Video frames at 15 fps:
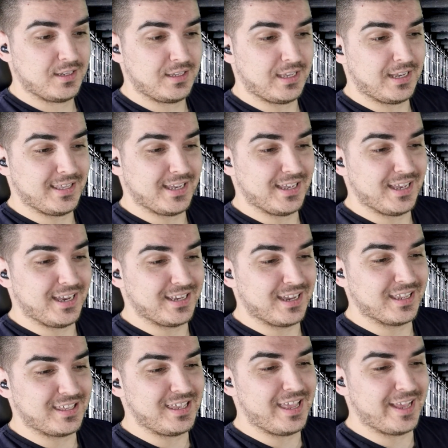Yeah, yeah, yeah,
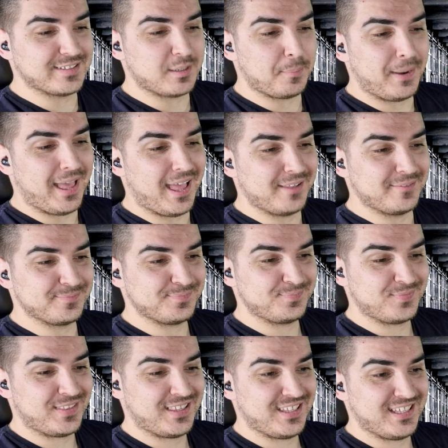yeah. He has a plan.
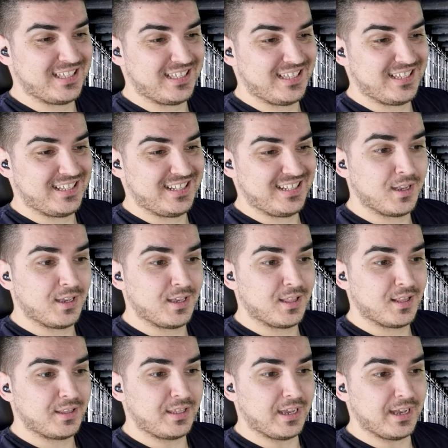
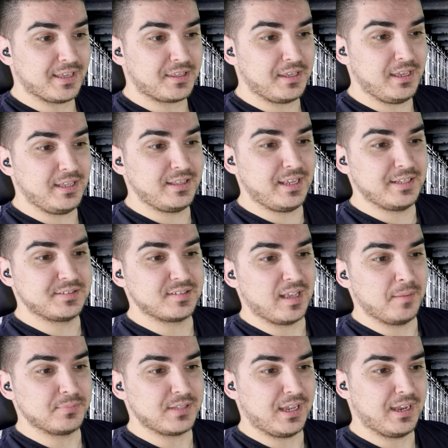Yeah, he did
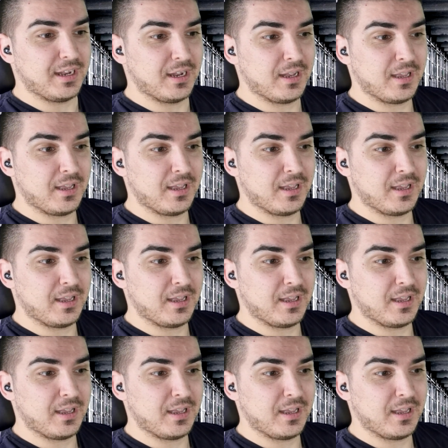something